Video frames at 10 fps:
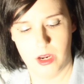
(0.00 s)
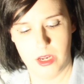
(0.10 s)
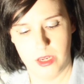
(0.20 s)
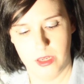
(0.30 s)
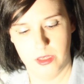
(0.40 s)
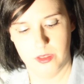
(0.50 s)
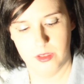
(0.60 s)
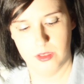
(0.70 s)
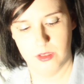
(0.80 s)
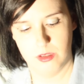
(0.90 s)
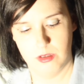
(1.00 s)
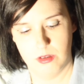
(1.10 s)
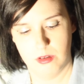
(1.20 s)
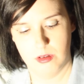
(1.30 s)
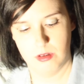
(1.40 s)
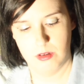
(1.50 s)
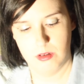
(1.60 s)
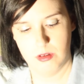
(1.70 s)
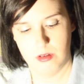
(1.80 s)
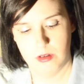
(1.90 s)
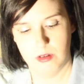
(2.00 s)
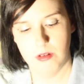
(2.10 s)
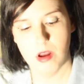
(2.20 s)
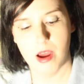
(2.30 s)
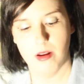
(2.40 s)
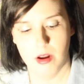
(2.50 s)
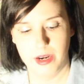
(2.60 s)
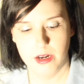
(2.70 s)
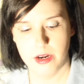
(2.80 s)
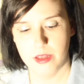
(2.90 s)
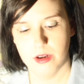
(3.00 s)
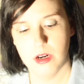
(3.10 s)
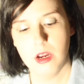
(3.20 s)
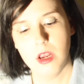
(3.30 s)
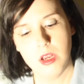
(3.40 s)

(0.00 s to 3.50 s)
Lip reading: is not on here either.